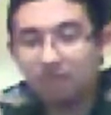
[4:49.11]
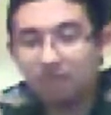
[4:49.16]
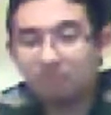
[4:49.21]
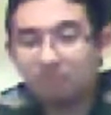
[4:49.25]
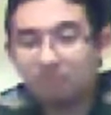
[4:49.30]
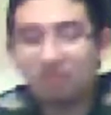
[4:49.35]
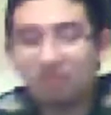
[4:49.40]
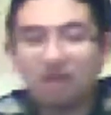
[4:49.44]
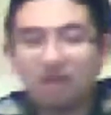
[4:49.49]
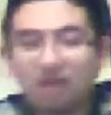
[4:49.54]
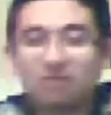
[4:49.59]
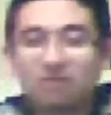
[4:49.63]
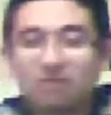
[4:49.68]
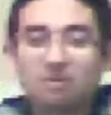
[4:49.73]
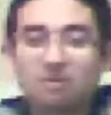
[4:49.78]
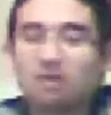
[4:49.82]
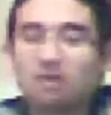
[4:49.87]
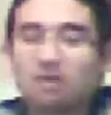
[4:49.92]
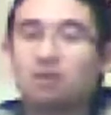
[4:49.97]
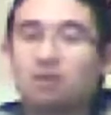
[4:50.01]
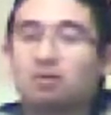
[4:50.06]
Minecraft
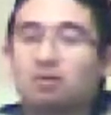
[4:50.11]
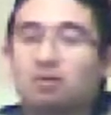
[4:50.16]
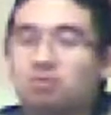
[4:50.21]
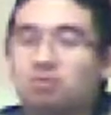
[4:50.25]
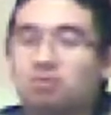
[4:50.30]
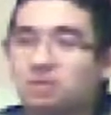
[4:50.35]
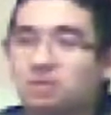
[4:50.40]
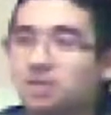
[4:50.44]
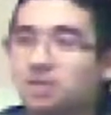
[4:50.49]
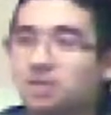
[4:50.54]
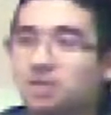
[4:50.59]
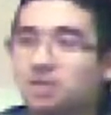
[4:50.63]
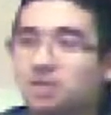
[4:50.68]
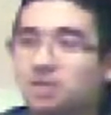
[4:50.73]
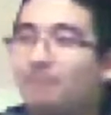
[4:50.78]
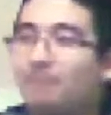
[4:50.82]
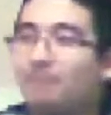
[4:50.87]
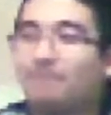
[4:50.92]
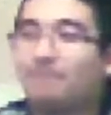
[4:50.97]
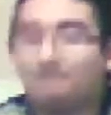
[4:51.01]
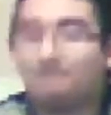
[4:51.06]
uh, was it
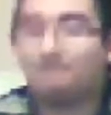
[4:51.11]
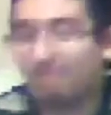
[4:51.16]
um,